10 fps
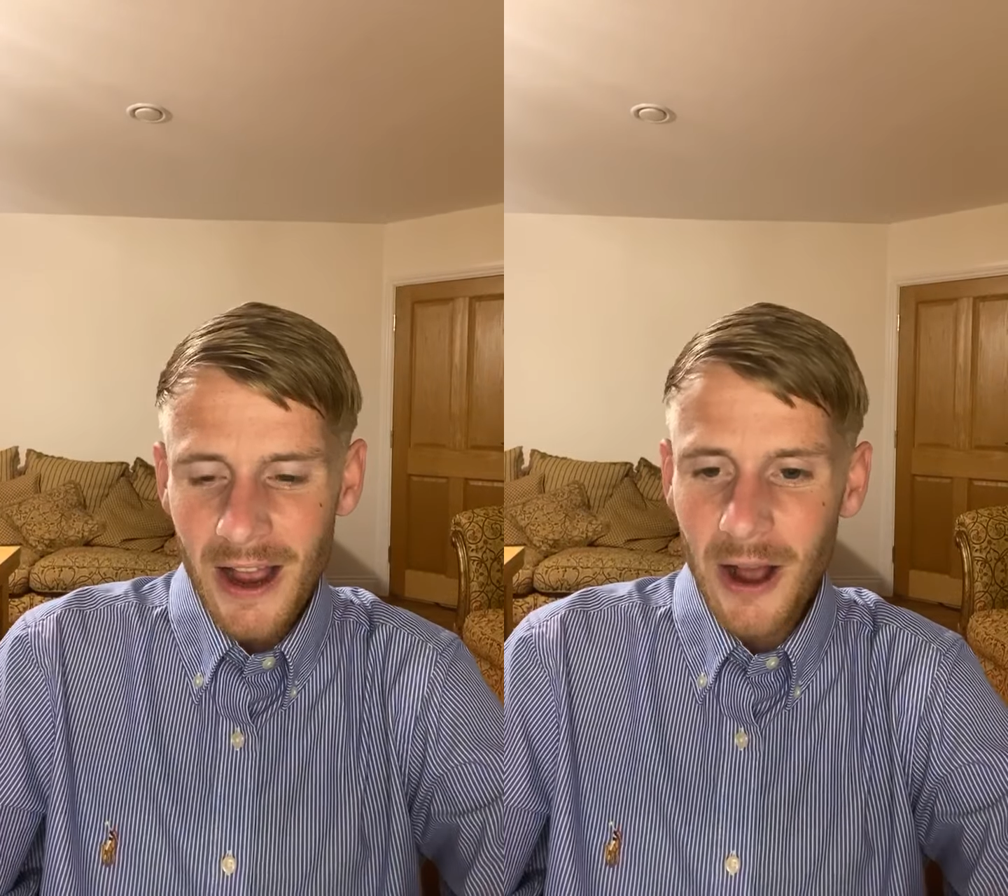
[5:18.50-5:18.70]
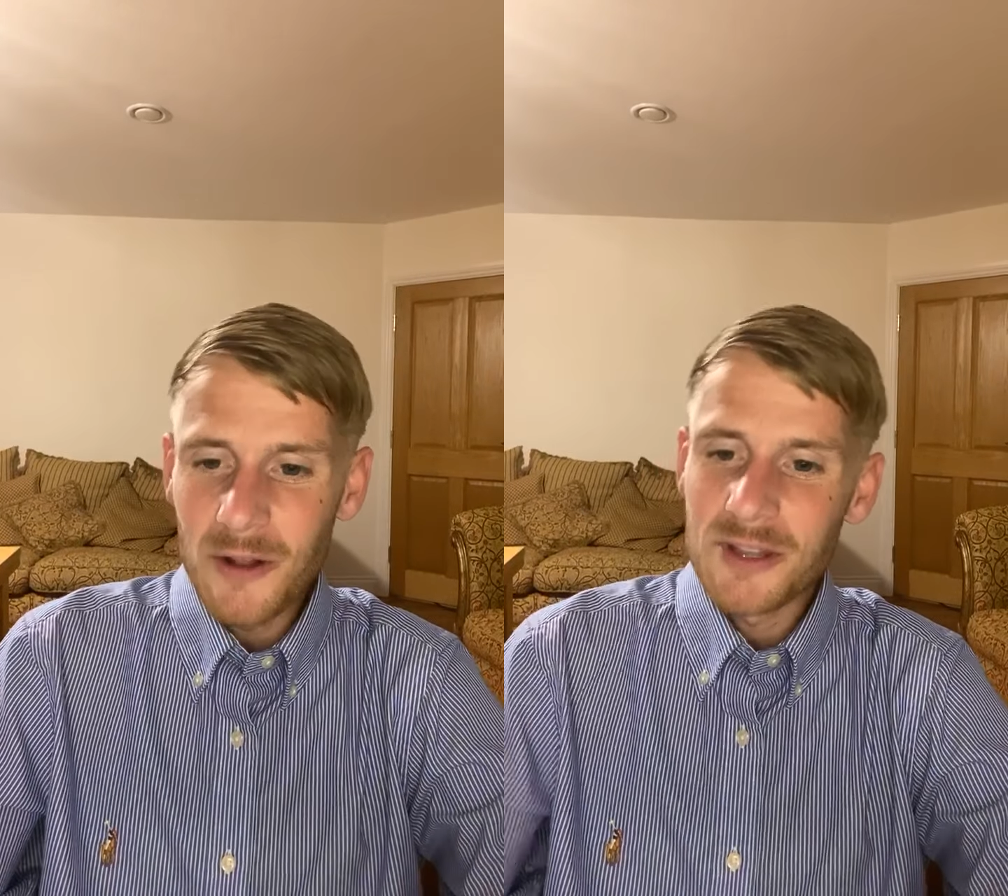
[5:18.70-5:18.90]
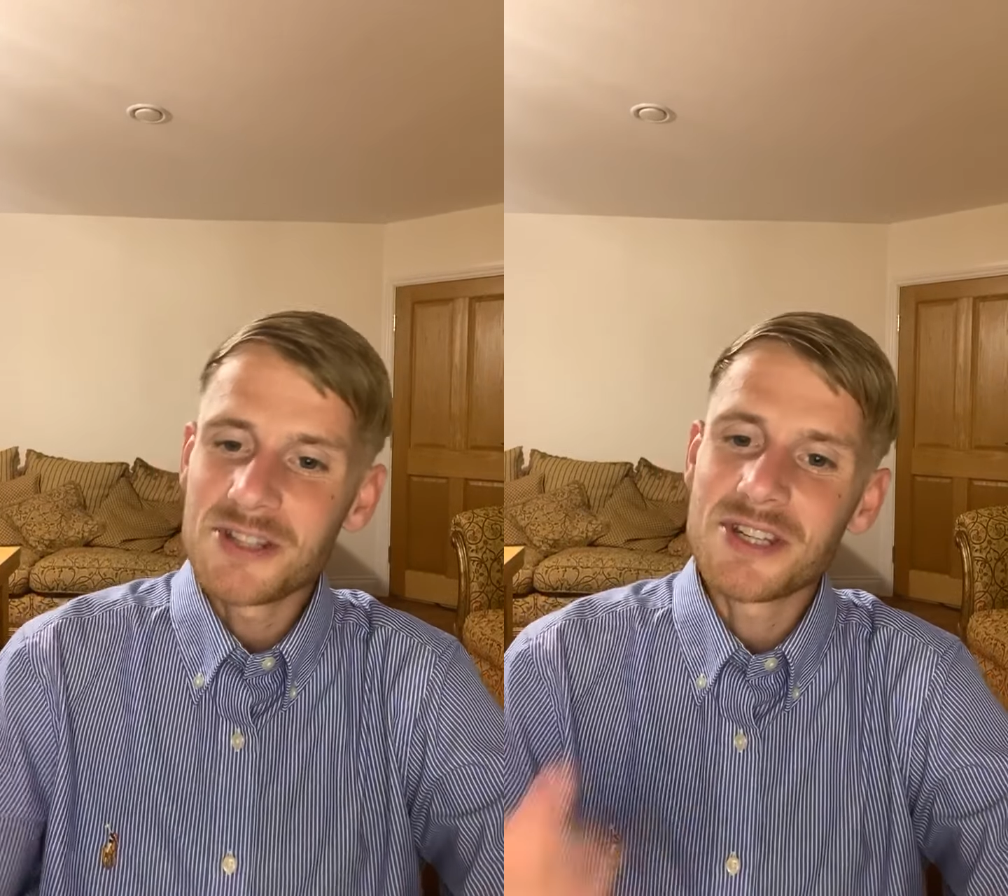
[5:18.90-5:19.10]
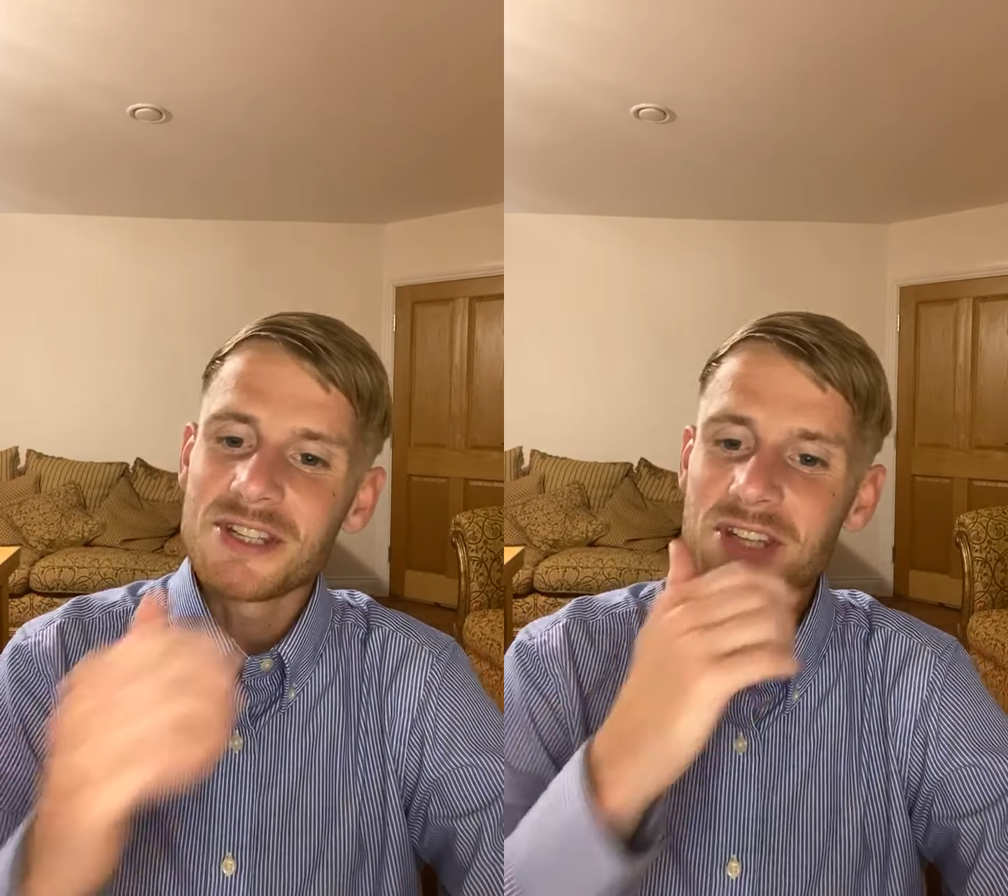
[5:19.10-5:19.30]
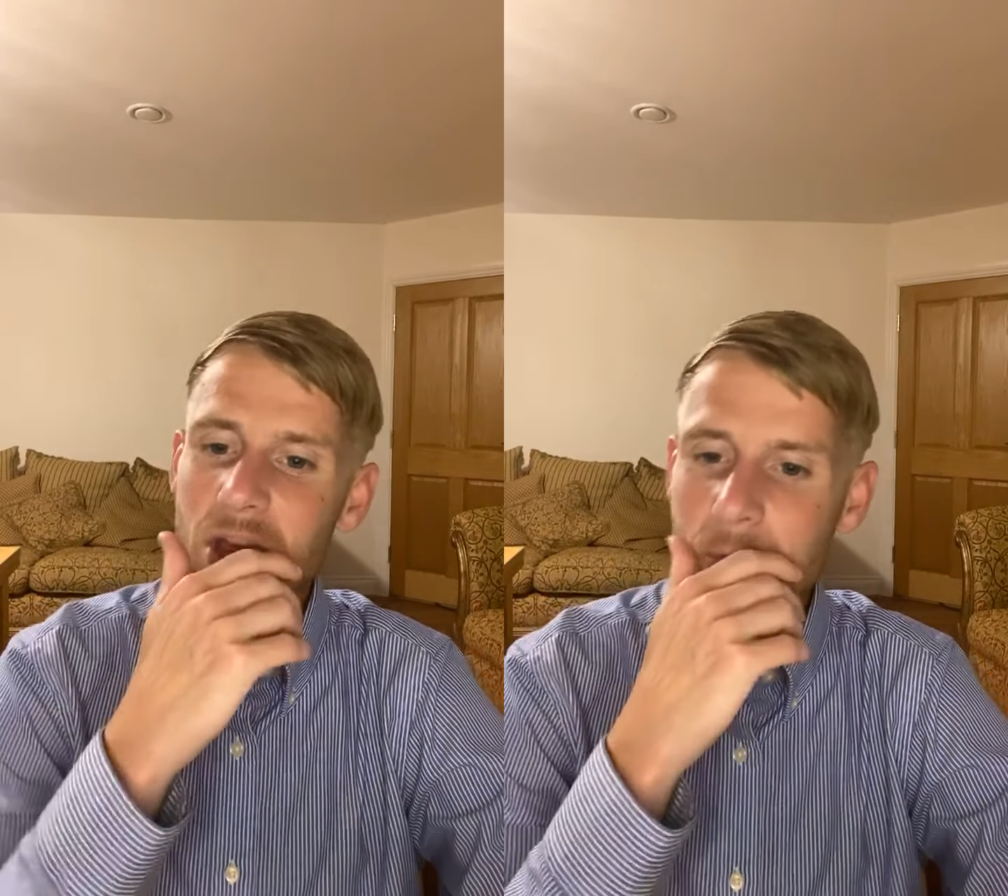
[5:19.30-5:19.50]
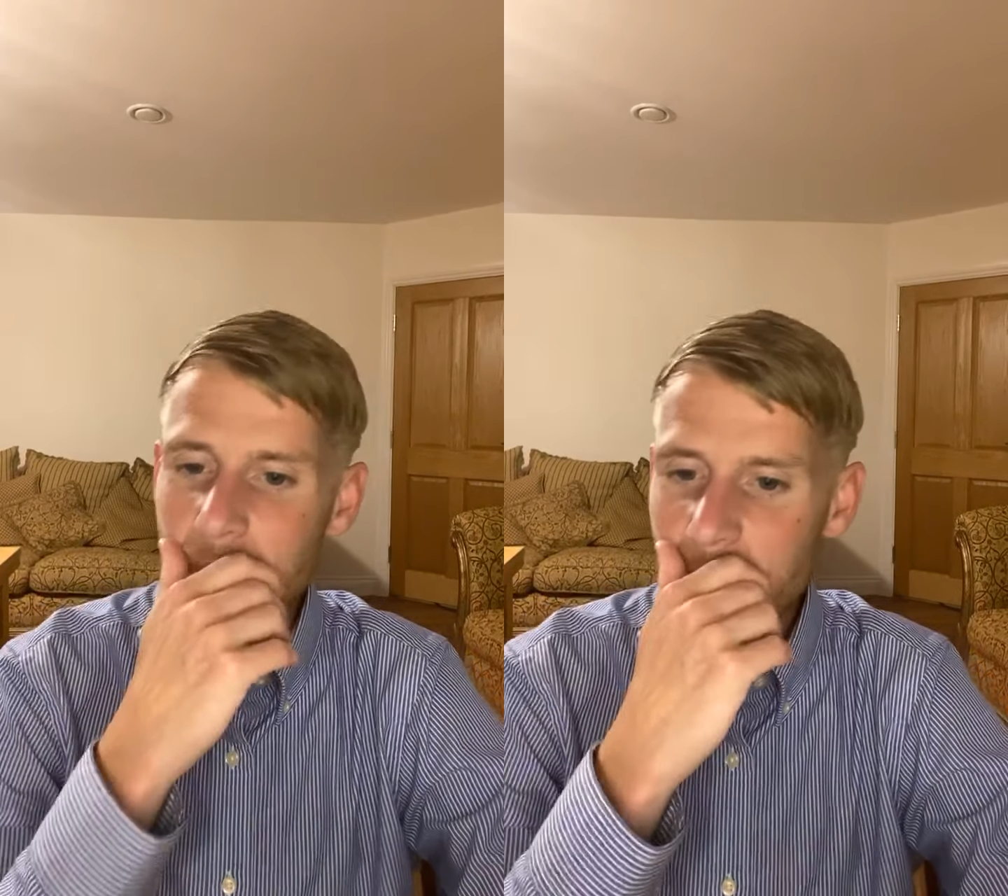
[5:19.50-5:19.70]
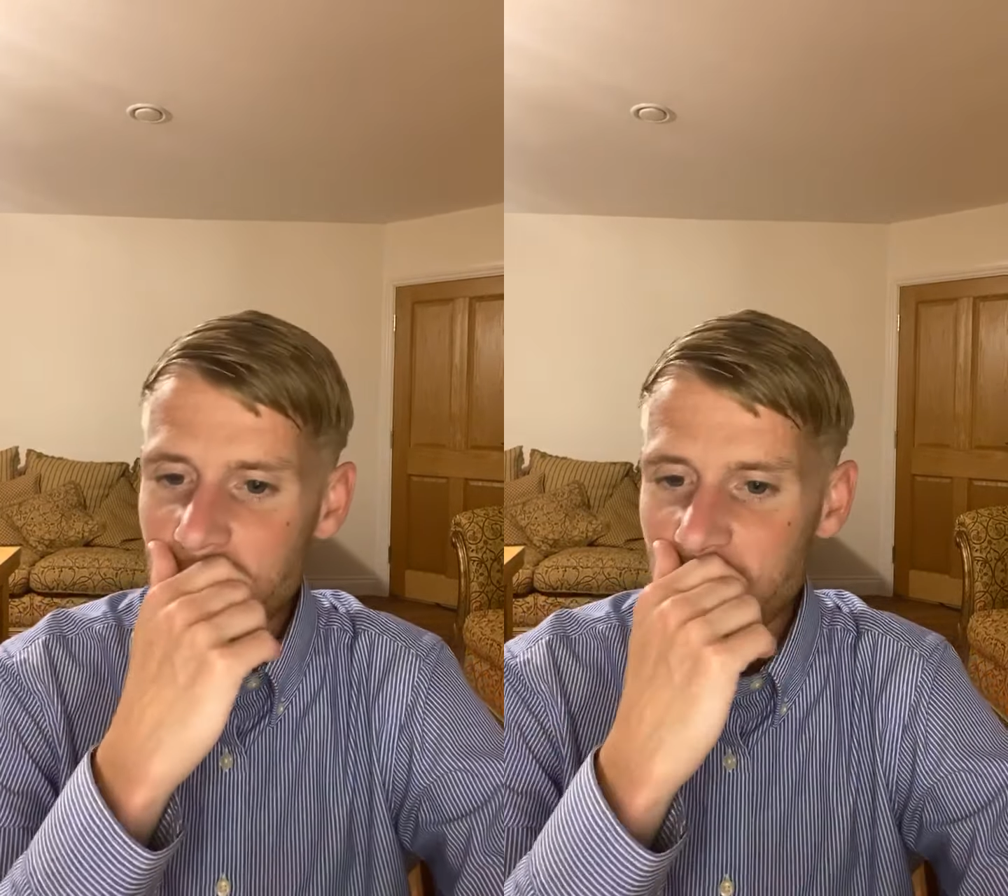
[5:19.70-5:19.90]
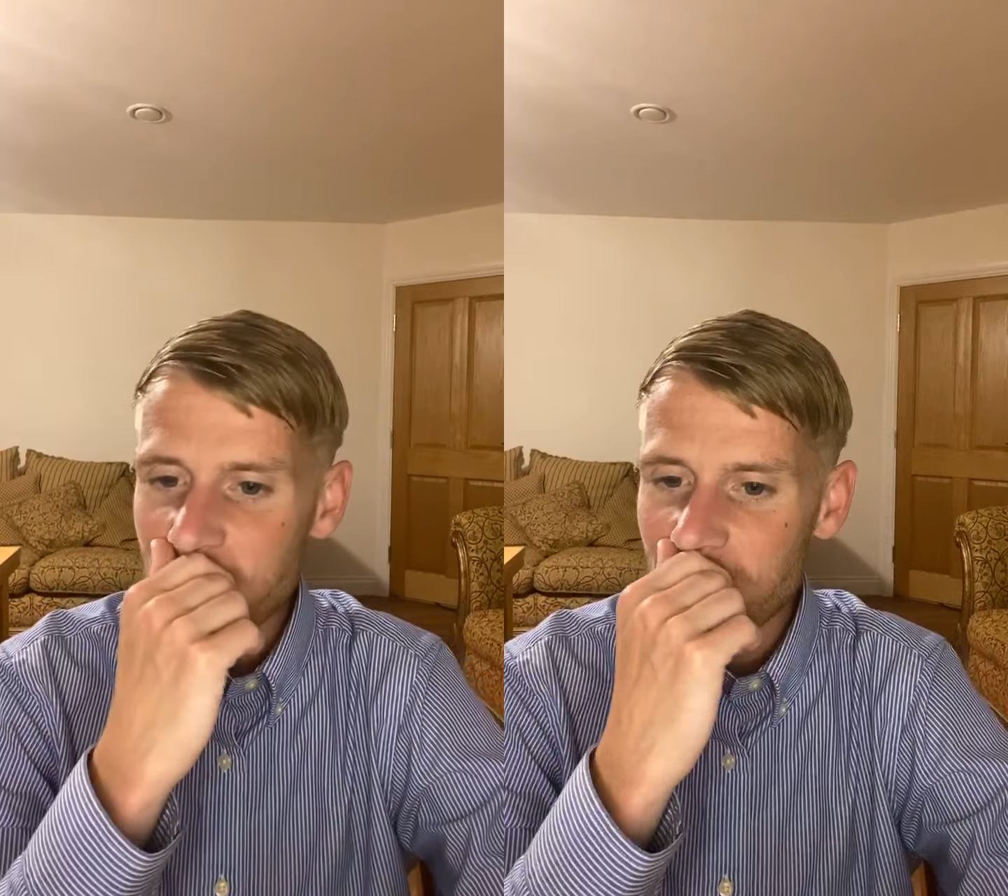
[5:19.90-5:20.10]
This is
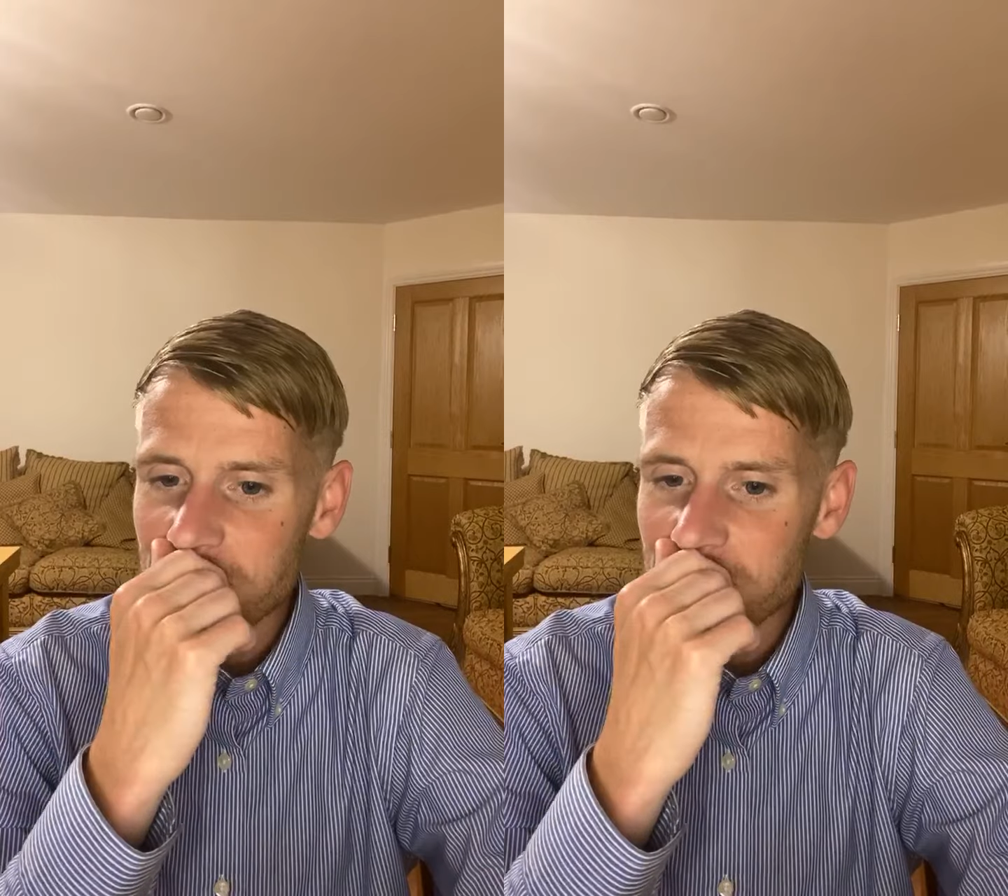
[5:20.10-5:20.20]
from